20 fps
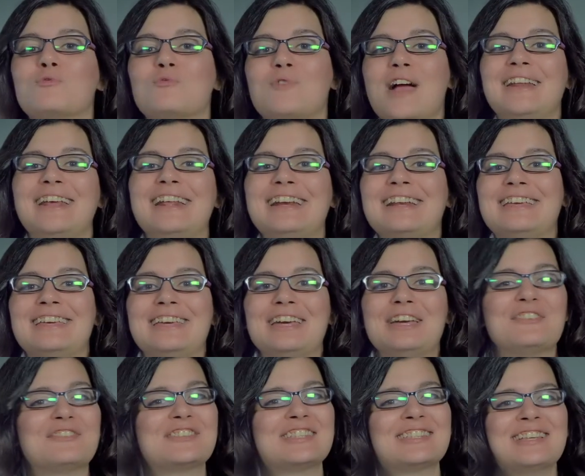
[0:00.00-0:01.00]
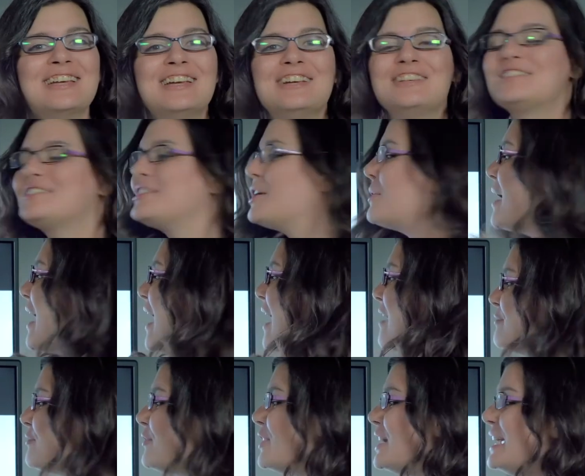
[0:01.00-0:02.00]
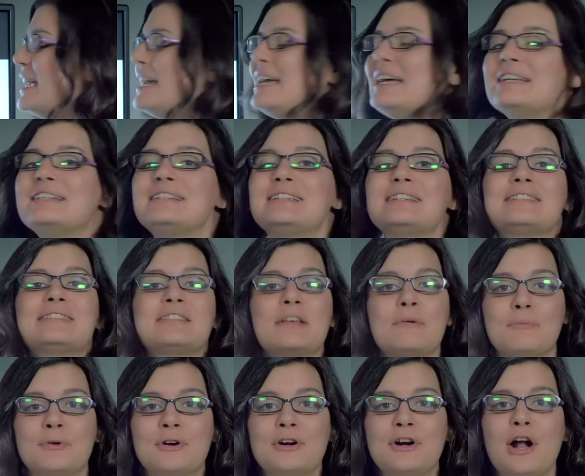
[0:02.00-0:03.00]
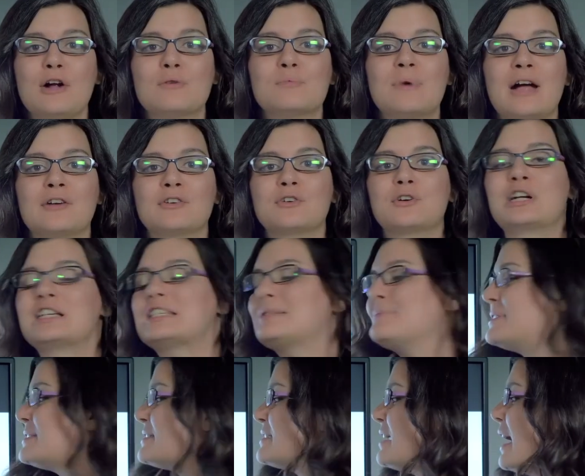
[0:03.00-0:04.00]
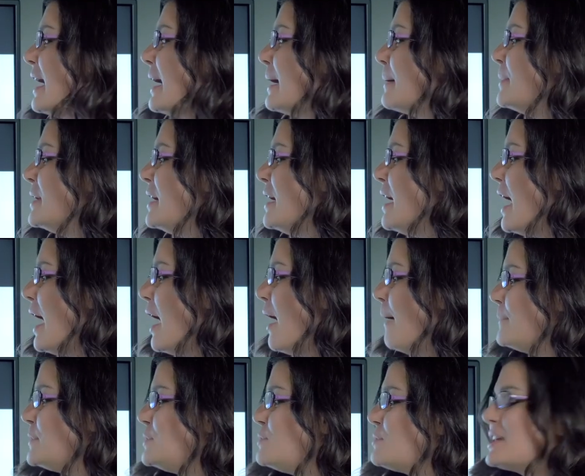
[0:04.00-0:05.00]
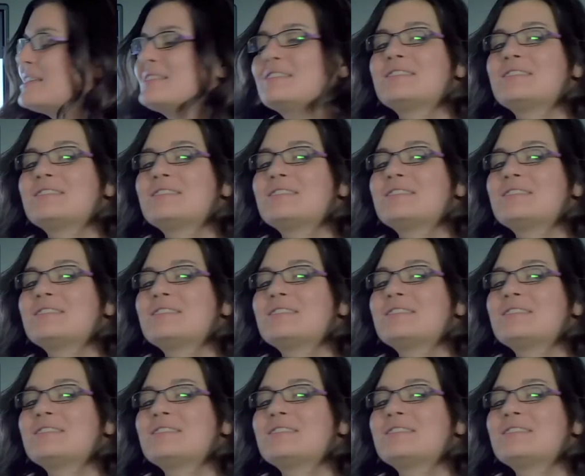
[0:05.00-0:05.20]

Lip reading: Reddit gifts. So every December around Christmas time, you can